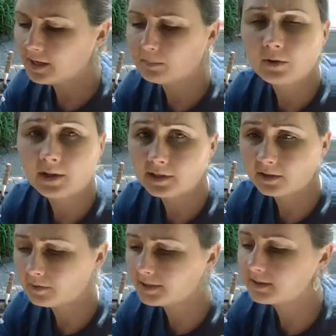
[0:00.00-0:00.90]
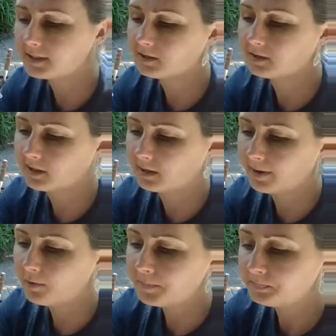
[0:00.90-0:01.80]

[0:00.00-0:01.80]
and pull out the other ones to thin them out.